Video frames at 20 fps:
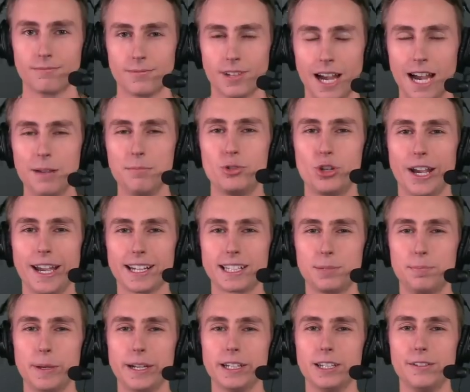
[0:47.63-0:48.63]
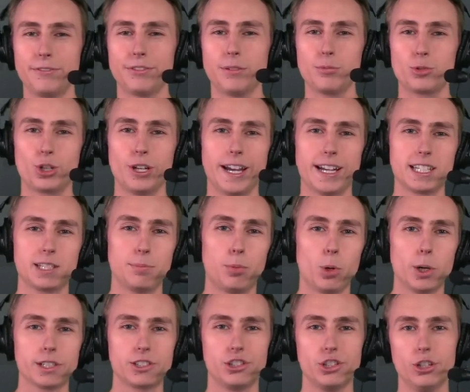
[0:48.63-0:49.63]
I'm Jack Sperry from Chat Sports.